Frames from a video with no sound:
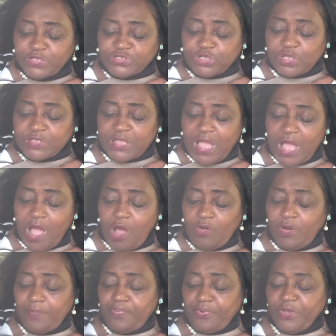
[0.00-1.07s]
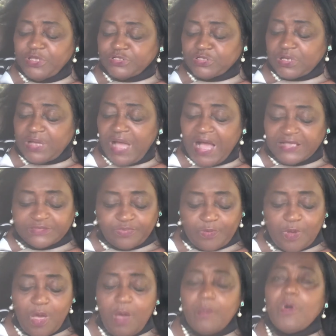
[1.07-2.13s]
should not only preach the gospel,
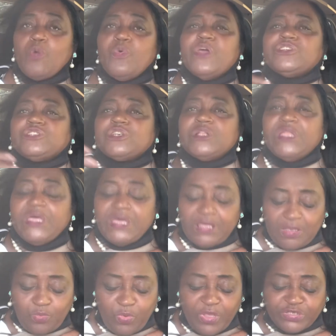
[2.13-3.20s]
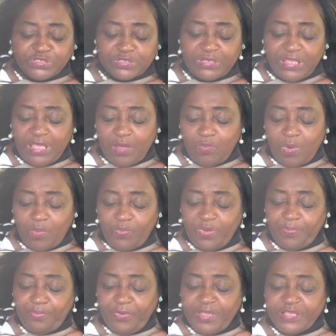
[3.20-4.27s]
but we should live what we
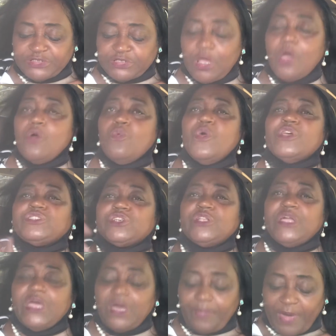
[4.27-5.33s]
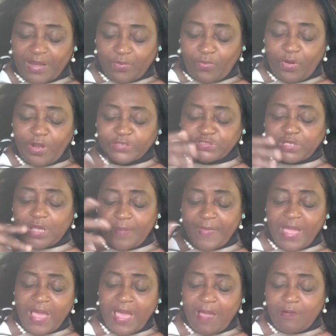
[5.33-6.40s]
preach. We should live by the words that come
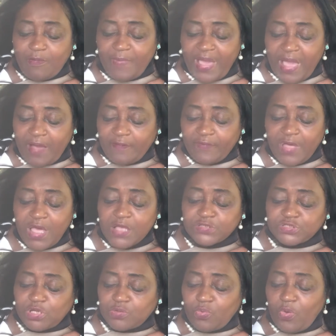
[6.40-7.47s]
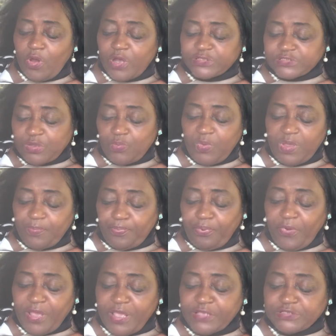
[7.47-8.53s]
out of our mouth. So the words that we
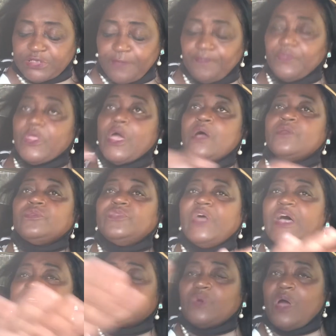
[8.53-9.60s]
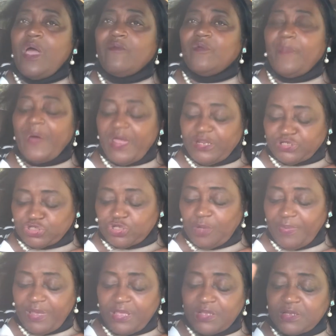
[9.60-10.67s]
preach, that's what everybody
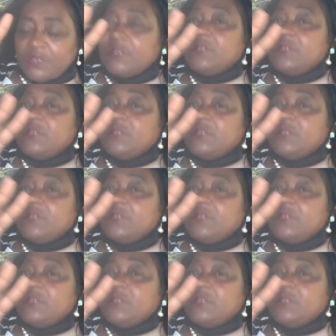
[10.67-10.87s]
should be